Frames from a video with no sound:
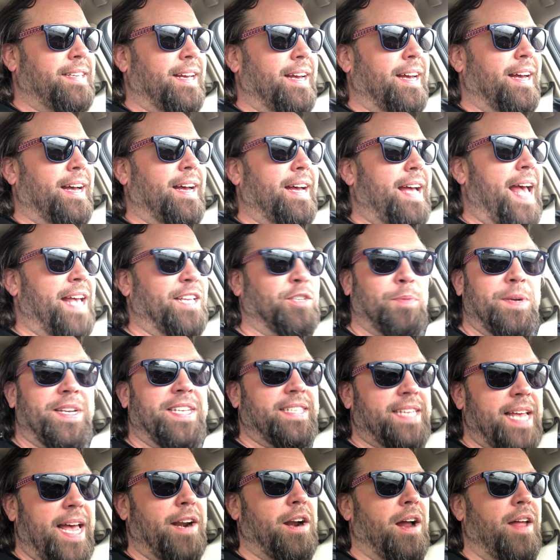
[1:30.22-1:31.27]
as we
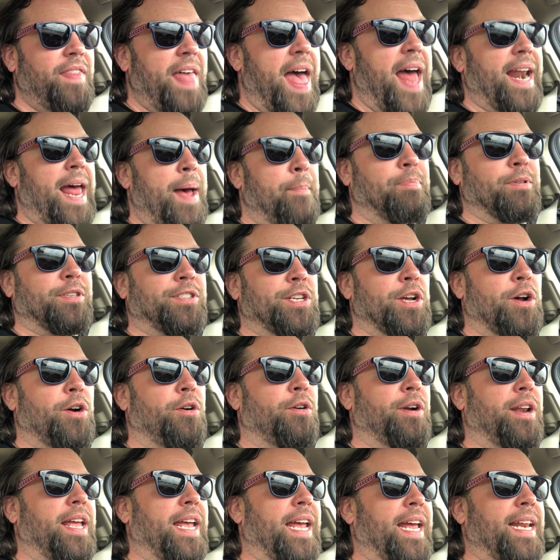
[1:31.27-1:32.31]
said on that
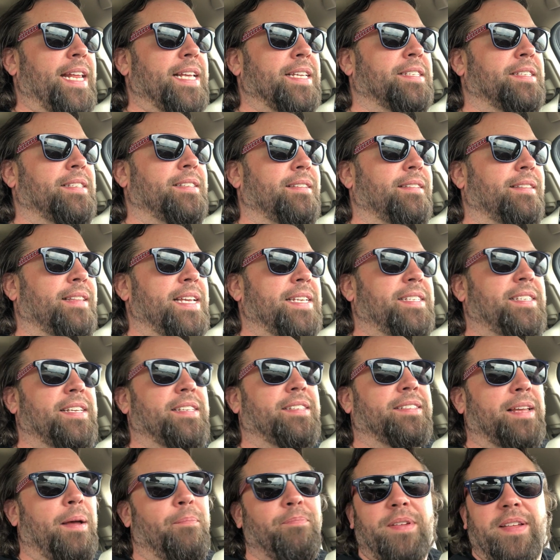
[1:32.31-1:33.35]
episode, this is
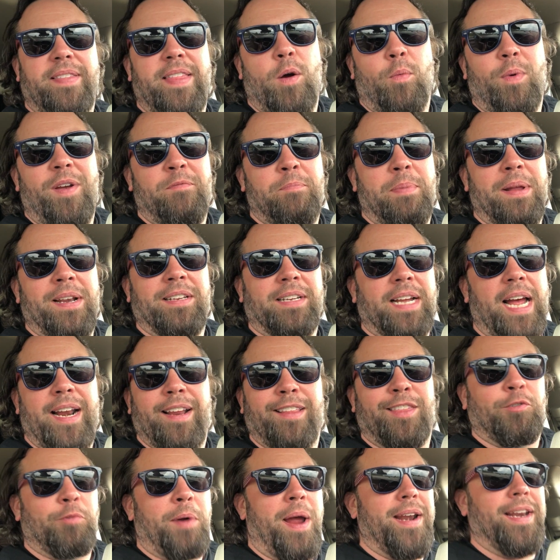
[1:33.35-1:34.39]
something that we've been kind
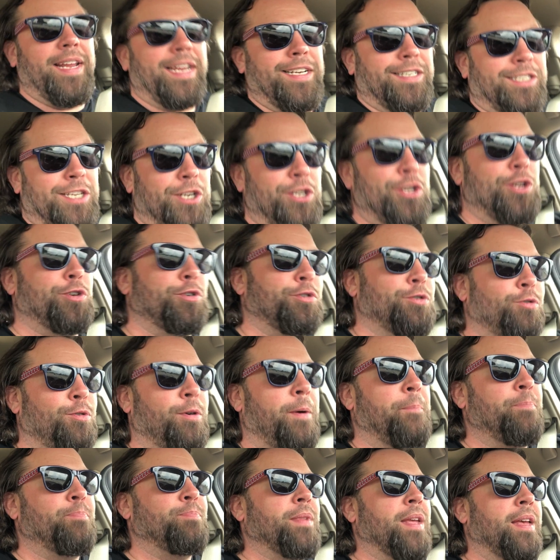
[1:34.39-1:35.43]
of threatening to do
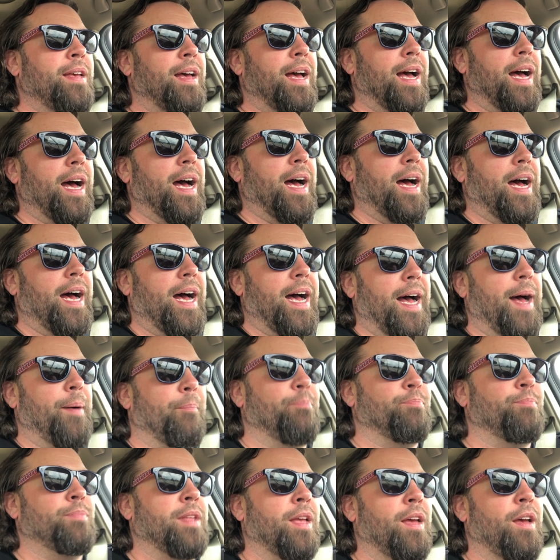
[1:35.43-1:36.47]

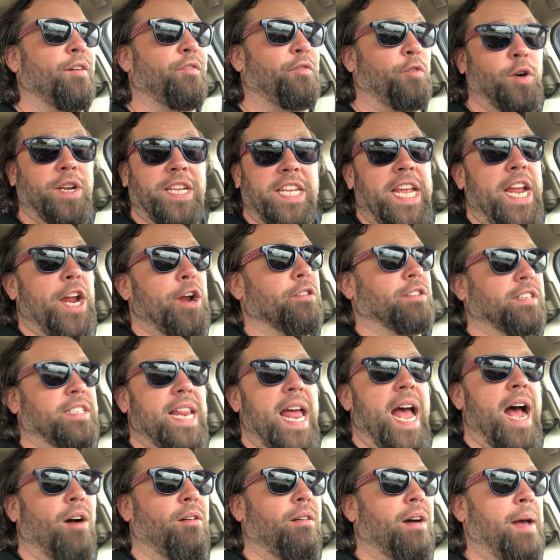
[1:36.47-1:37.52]
for years
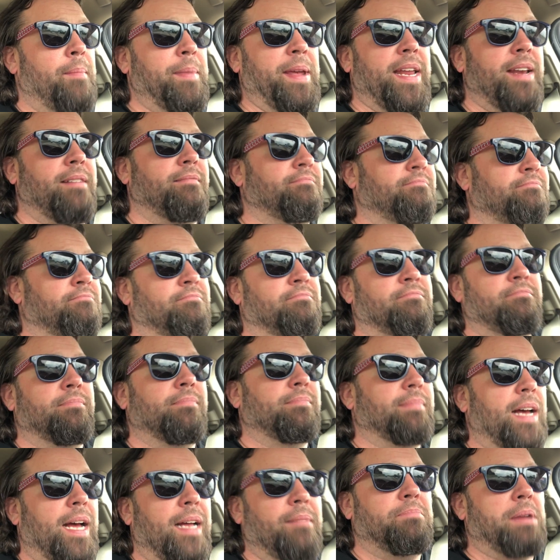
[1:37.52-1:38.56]
now. I mean,
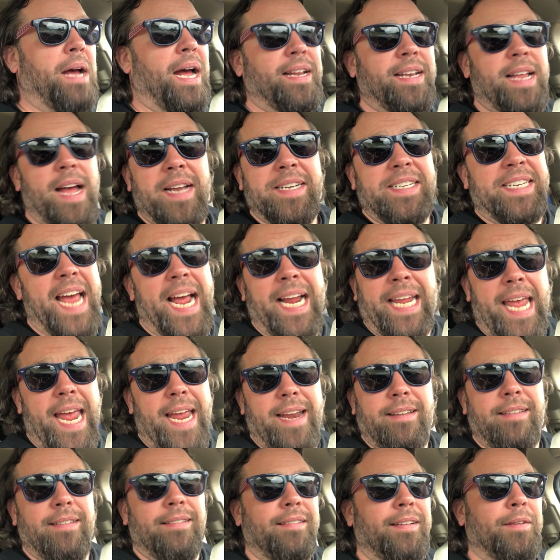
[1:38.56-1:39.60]
a decade.
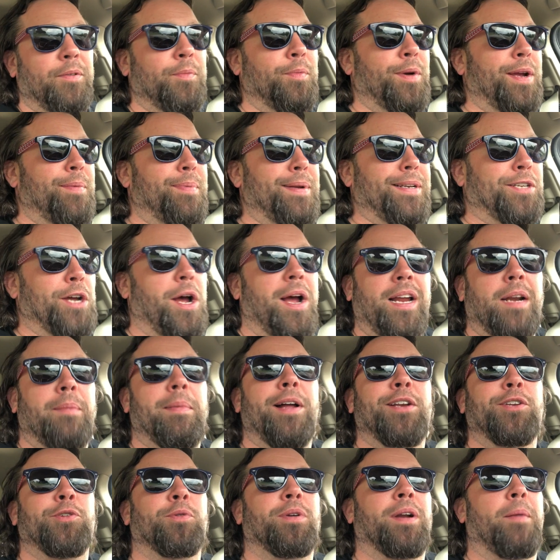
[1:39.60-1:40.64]
We've been talking
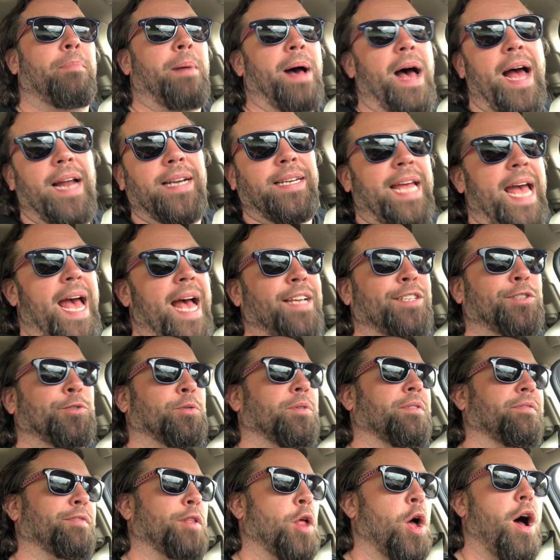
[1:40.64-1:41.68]
about doing a podcast or
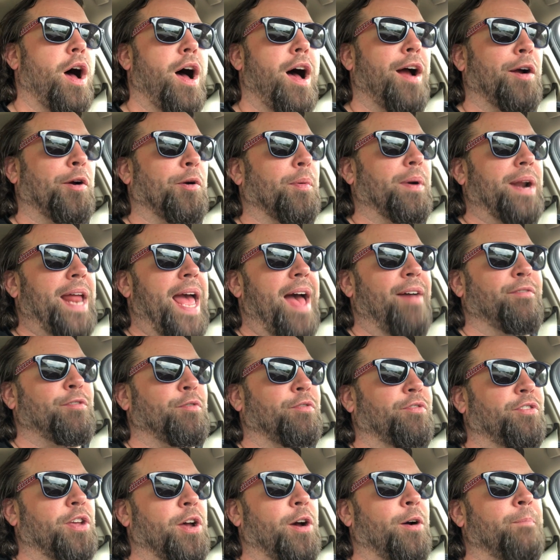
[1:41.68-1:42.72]
a vlog or what have you.
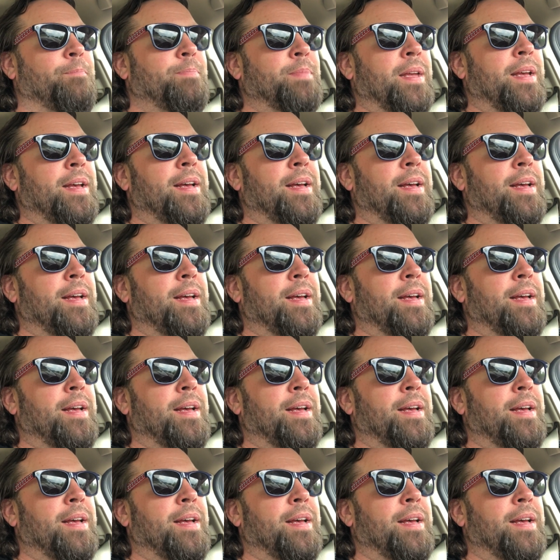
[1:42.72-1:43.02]
So